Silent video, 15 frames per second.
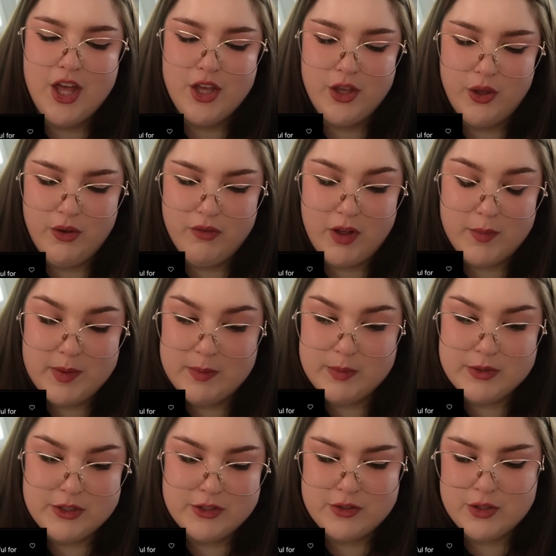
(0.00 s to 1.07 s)
You of all people
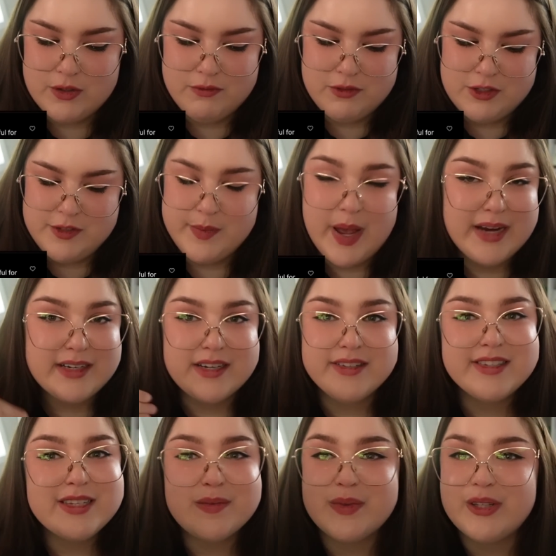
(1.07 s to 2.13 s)
deserve respect." And
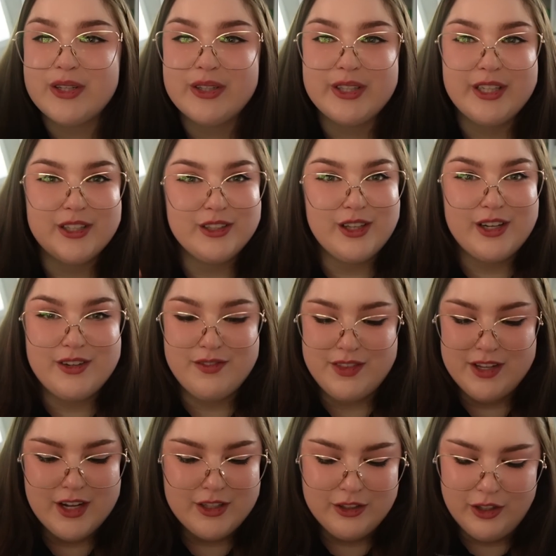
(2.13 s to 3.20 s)
similarly, a lot of
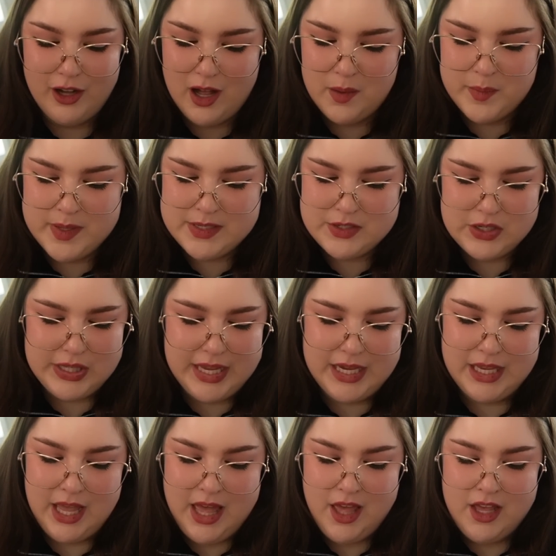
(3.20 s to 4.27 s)
the other comments are
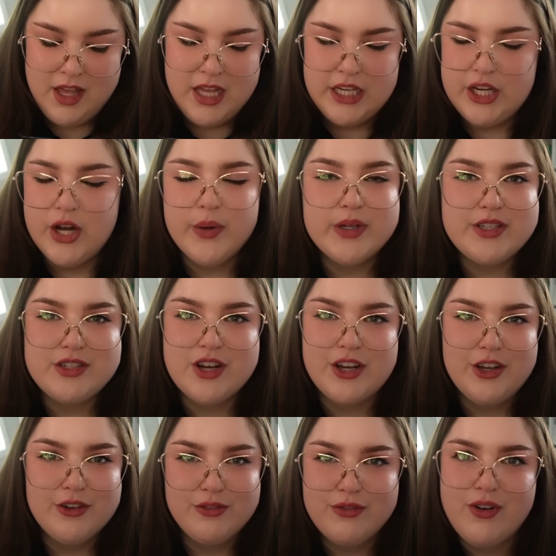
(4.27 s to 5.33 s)
like, "No, it's not
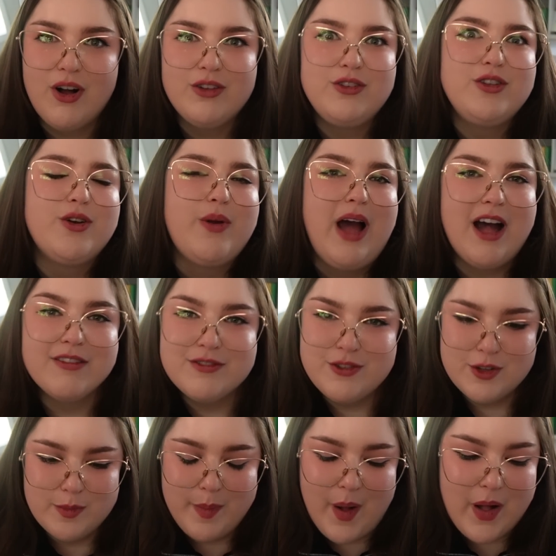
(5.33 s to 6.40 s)
your fault. You don't have
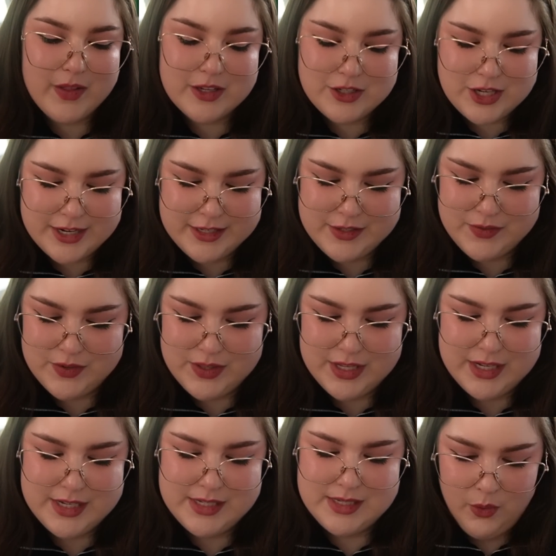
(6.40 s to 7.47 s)
to apologize for
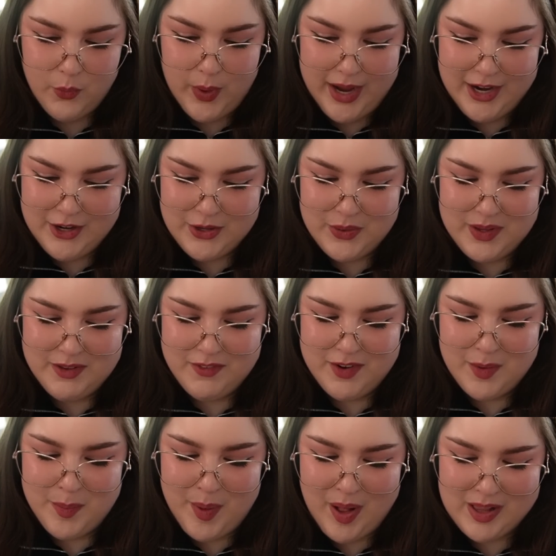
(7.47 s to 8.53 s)
this. Why are you even
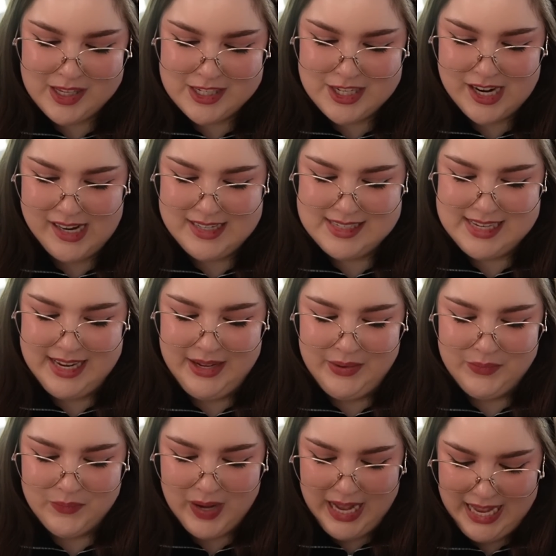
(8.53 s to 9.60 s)

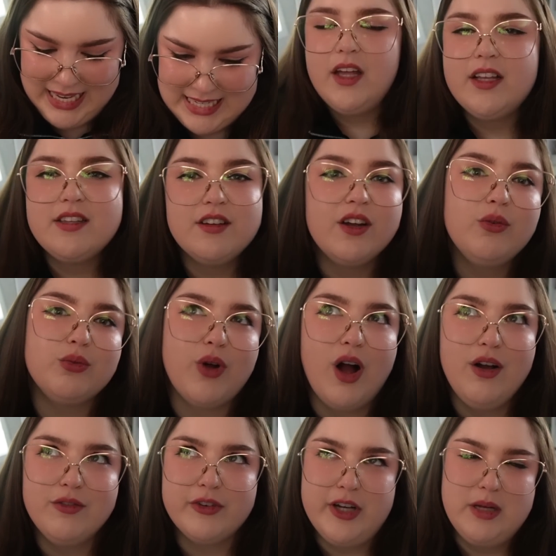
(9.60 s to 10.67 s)
apologizing? What?" It's not
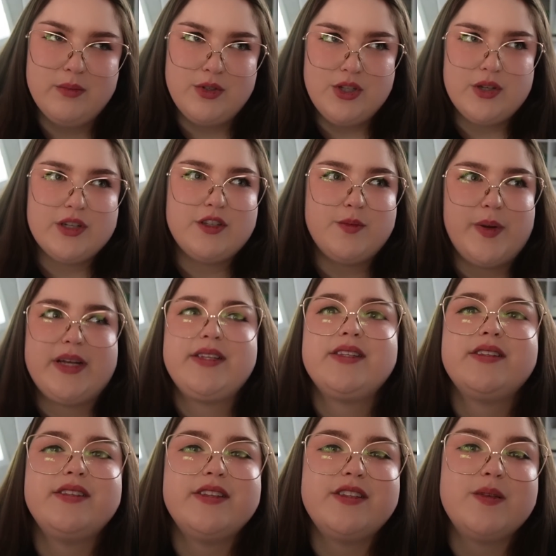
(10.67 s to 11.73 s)
wrong for him to express
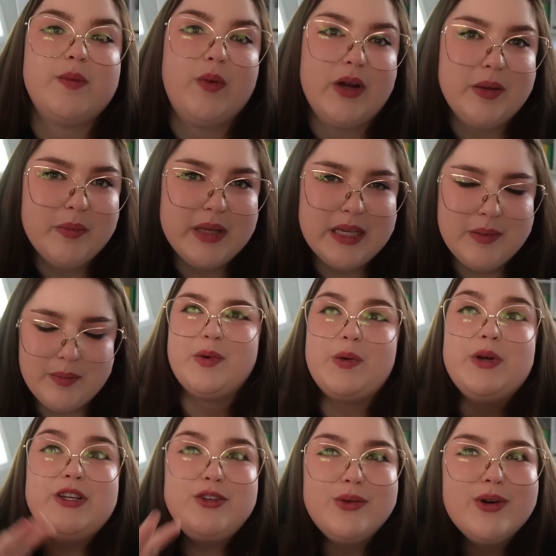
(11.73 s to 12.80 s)
his disappointment, but
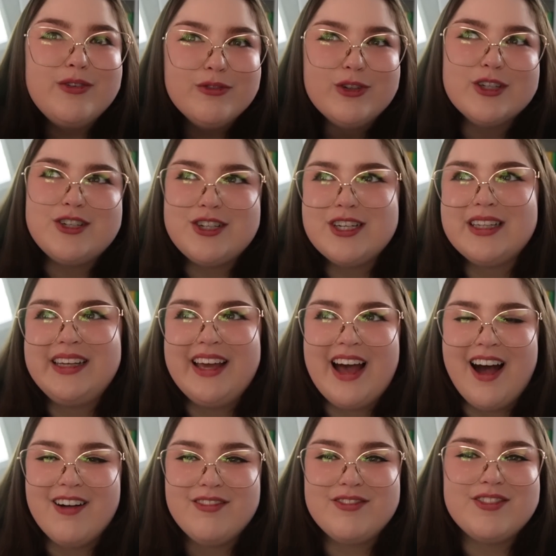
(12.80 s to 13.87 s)
we do unfortunately
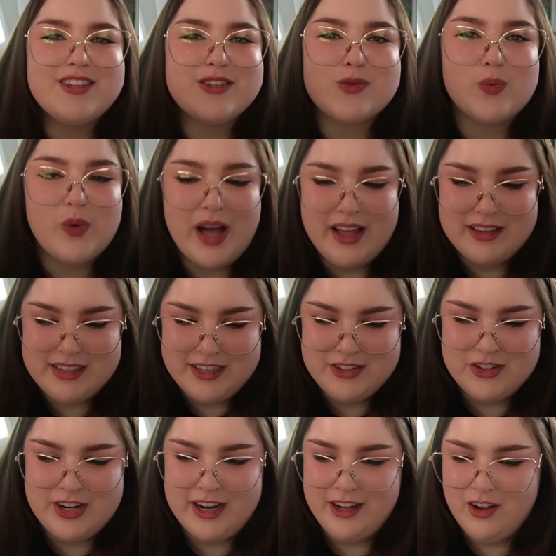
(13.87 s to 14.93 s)
have this wild
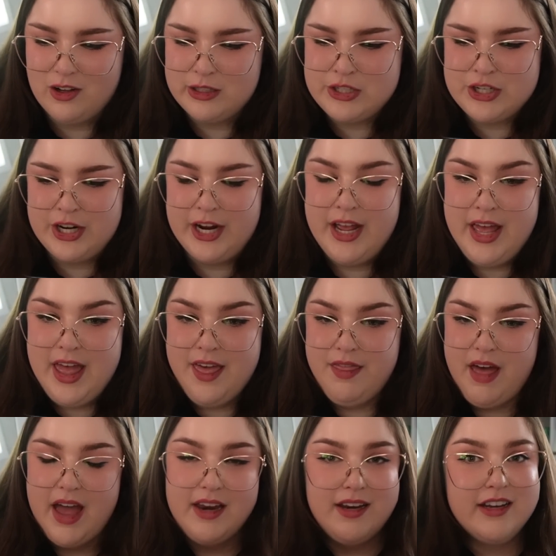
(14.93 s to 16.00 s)
internet culture
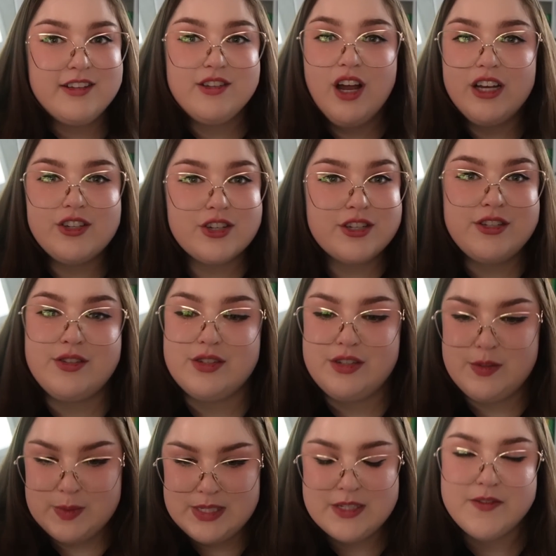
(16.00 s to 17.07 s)
that is not just
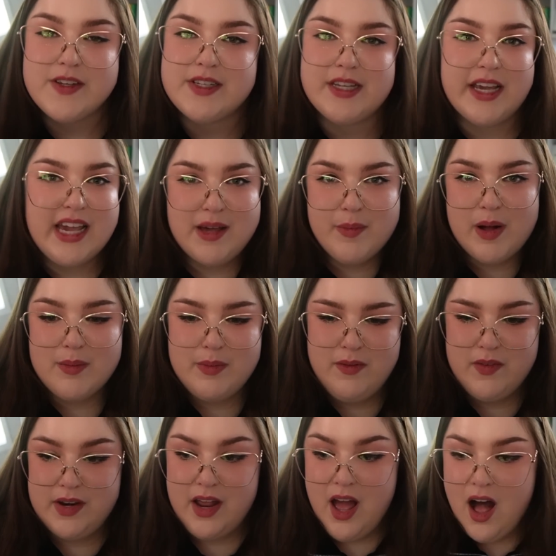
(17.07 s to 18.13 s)
specific to K-pop.
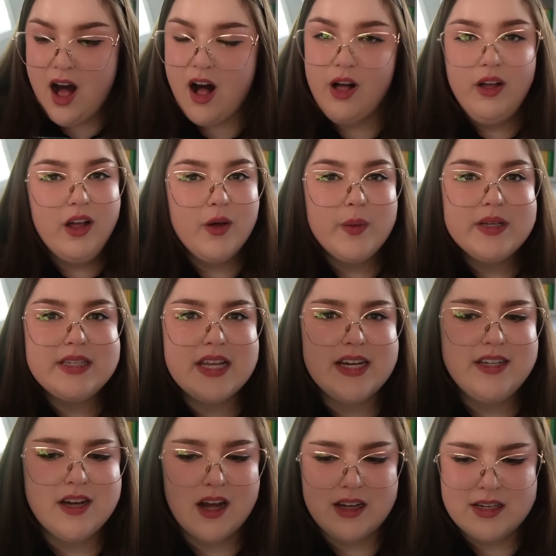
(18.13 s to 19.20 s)
Even I'll go on
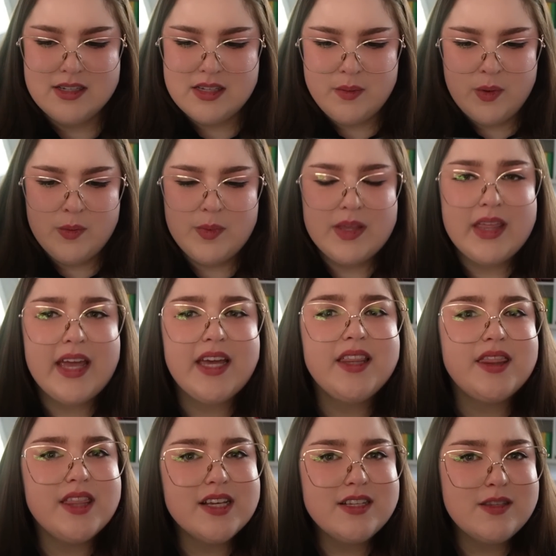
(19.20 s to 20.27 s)
TikTok and someone will be like,
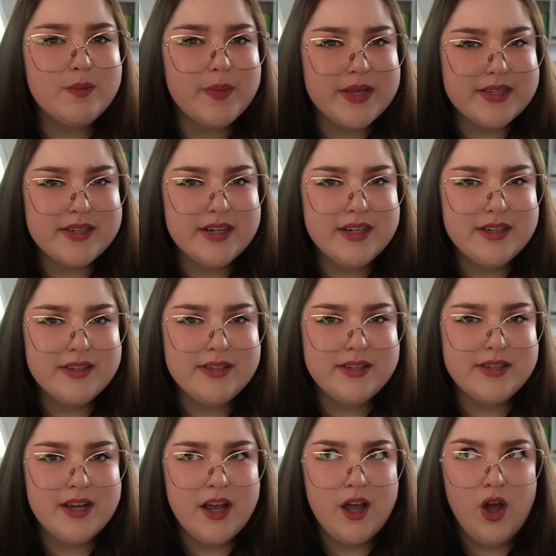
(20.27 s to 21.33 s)
"This
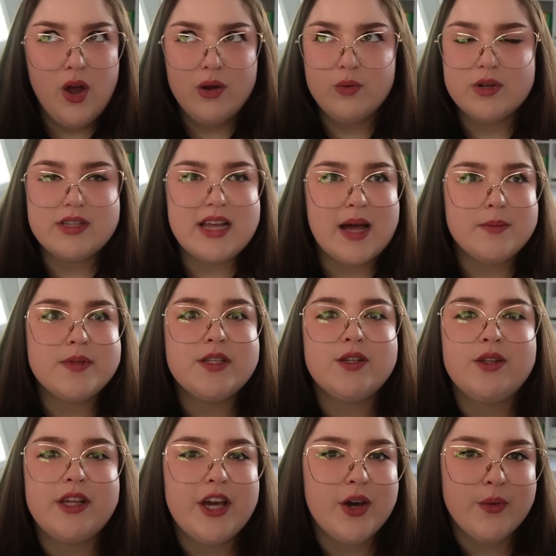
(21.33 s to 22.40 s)
business was
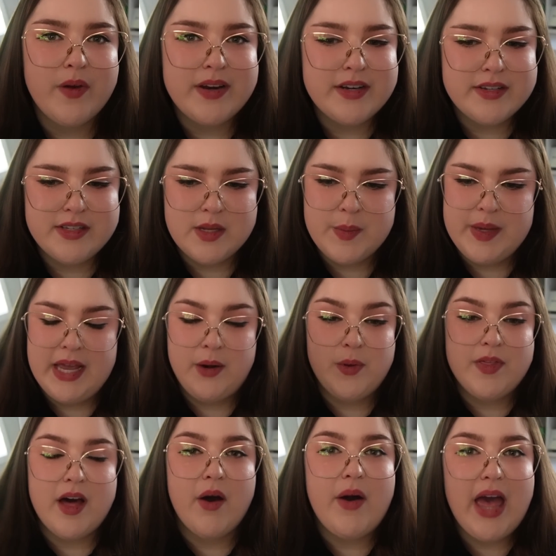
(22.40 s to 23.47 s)
absolutely horrendous to me," and
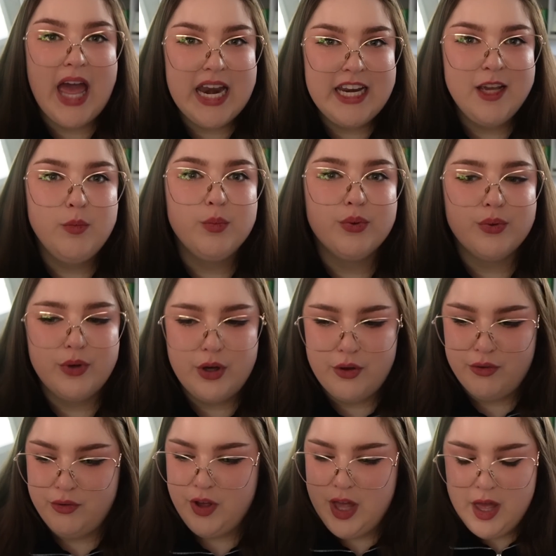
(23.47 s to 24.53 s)
without any
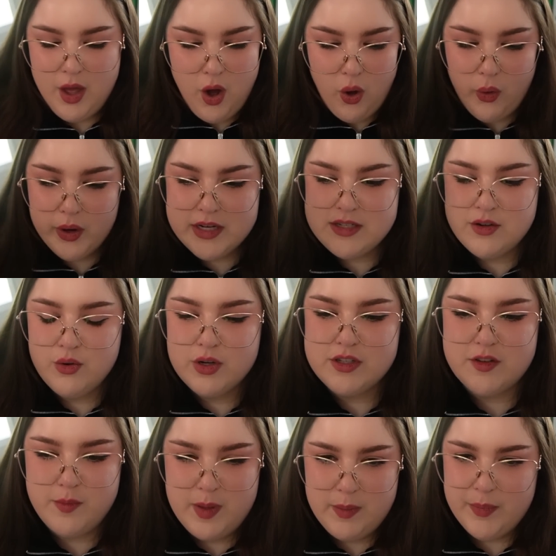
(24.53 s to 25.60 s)
proof, hordes and
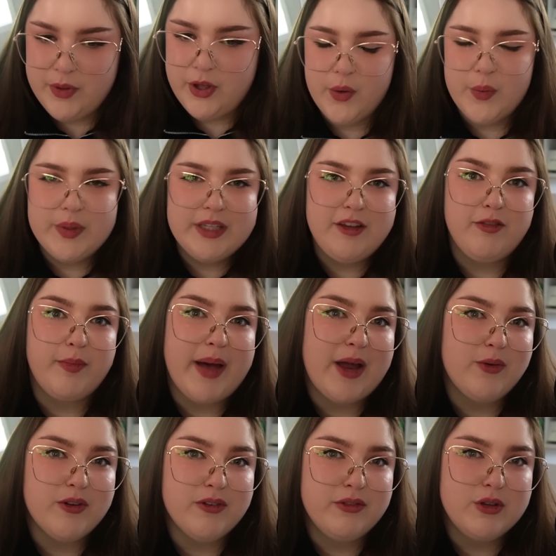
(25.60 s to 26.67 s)
hordes of people and leave bad
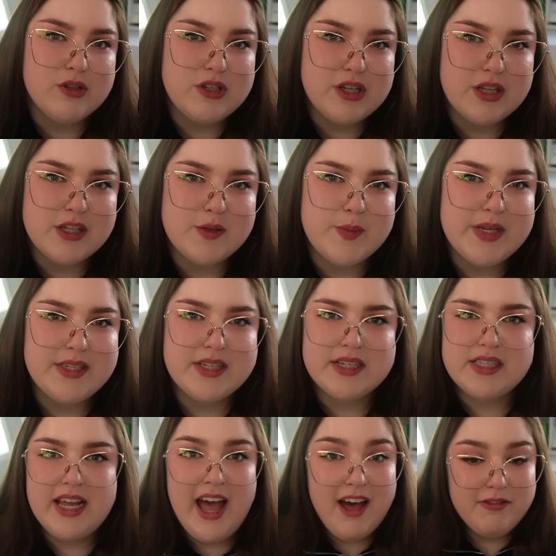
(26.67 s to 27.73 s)
reviews to this business.
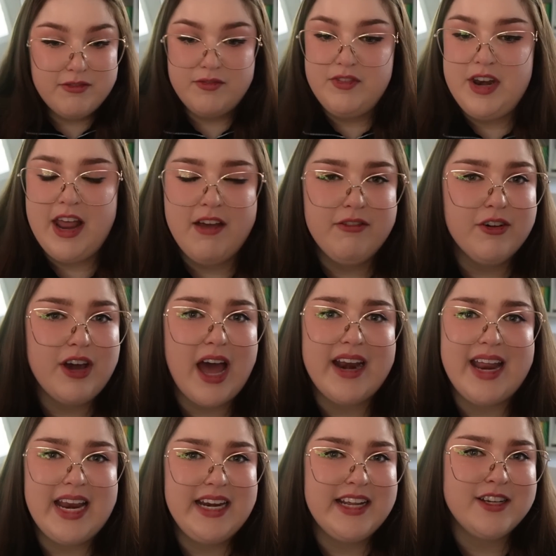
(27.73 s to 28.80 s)
They have never had
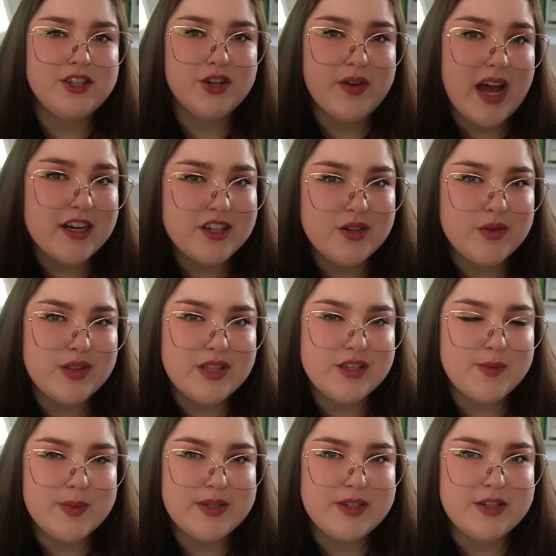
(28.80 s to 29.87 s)
any interaction with this
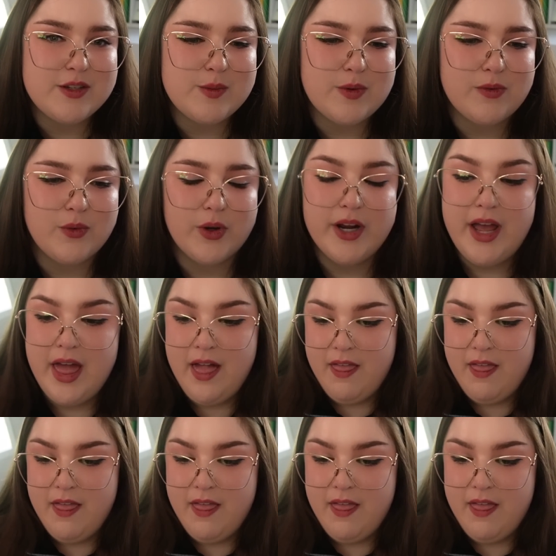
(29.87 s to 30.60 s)
business before.